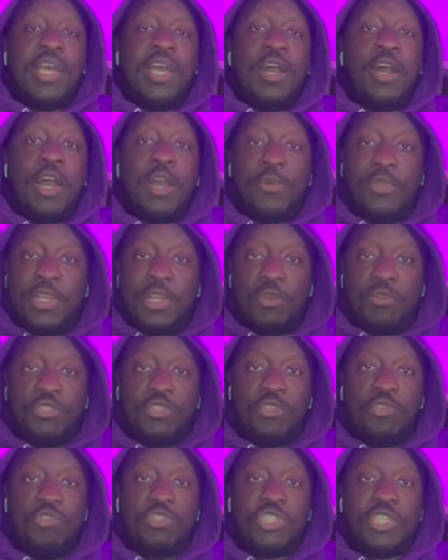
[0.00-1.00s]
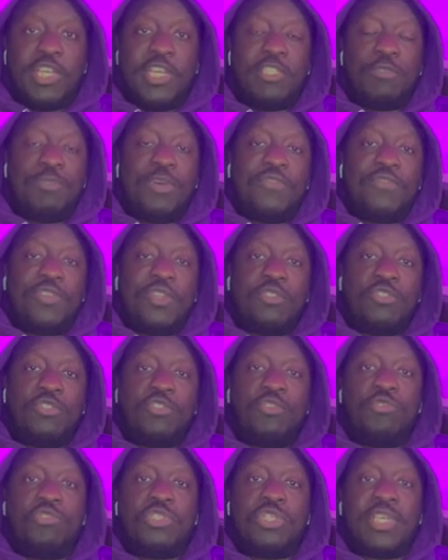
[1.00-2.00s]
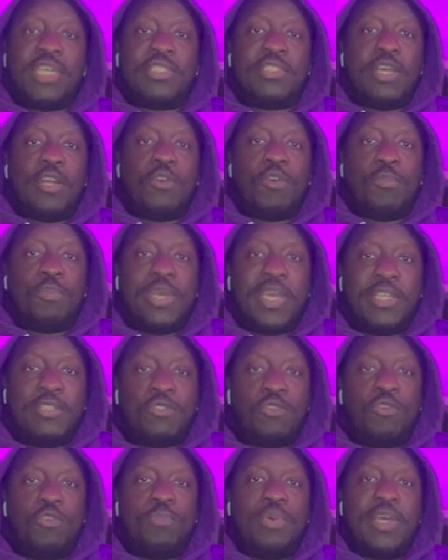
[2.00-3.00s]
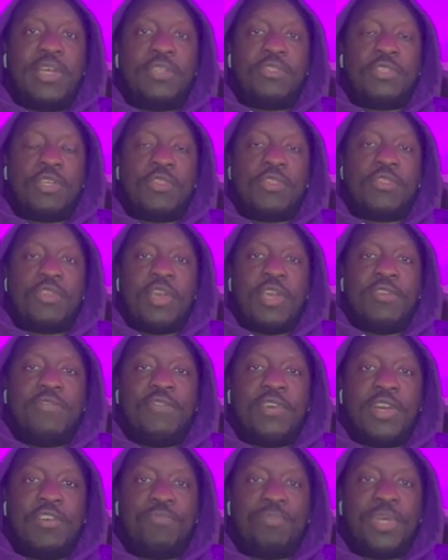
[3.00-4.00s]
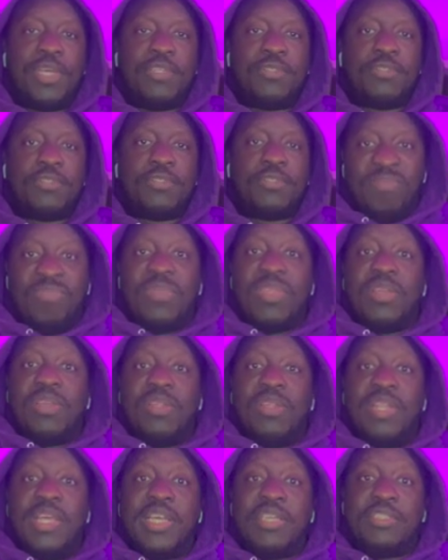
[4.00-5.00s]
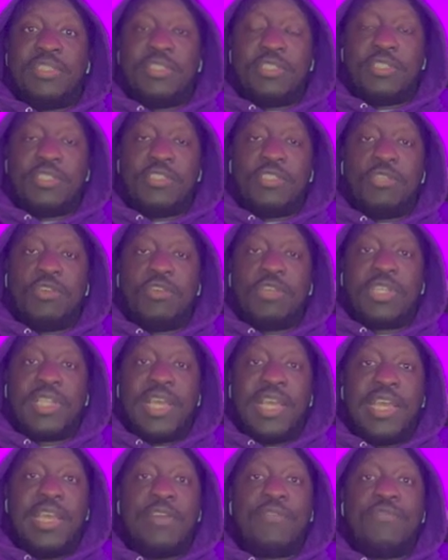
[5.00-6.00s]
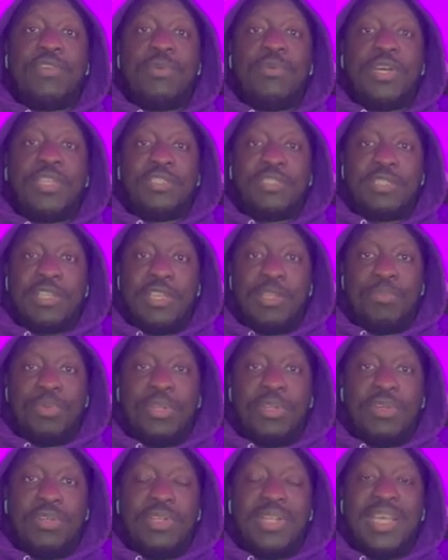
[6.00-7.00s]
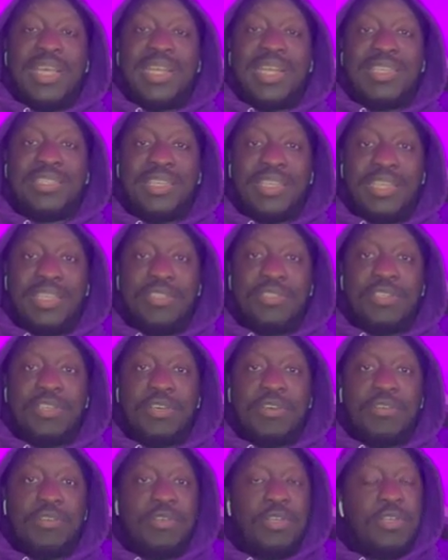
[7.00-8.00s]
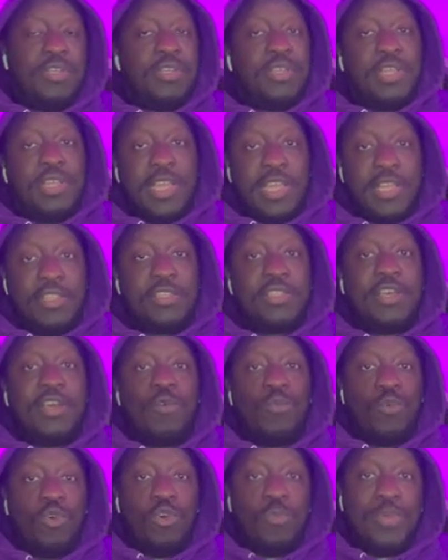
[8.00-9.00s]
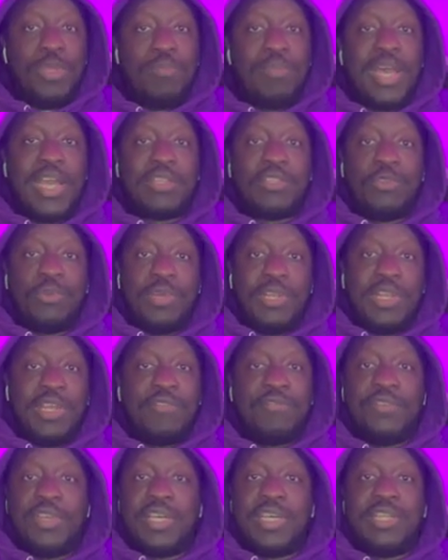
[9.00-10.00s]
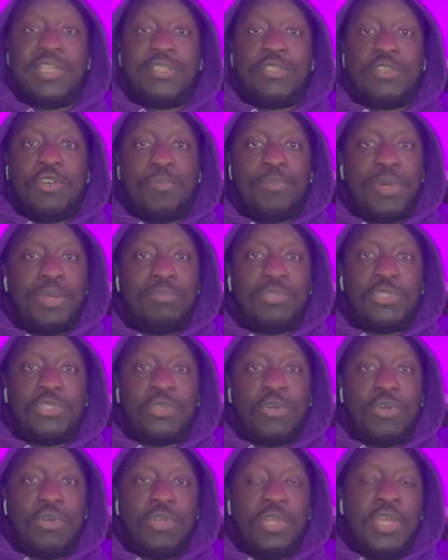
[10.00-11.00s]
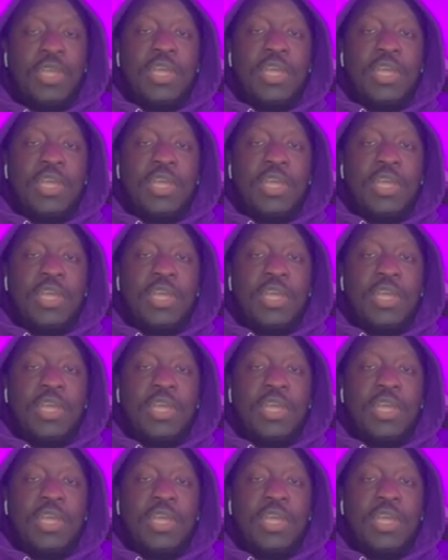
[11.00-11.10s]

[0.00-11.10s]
I only own 2 shares, but for those 2 shares, I got paid £2.35. Next is a stock that everyone's sleeping on, and that's Intel. Intel will be back doing their thing at the top, I'm sure,